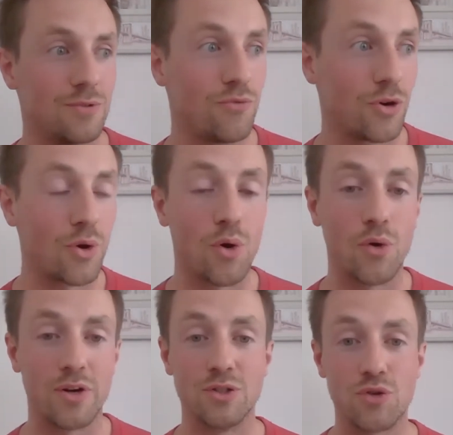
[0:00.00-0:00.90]

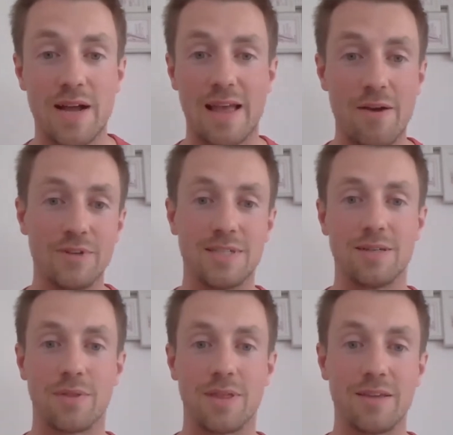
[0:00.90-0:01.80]
record and track every
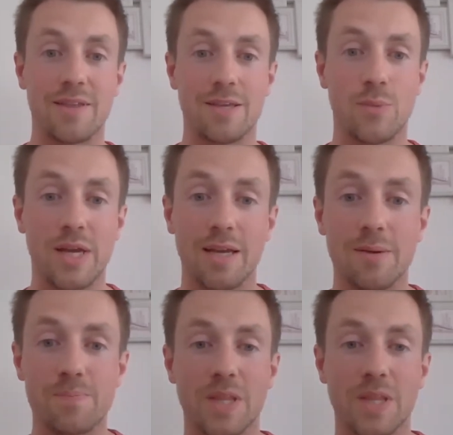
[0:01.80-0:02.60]
single thing that you eat.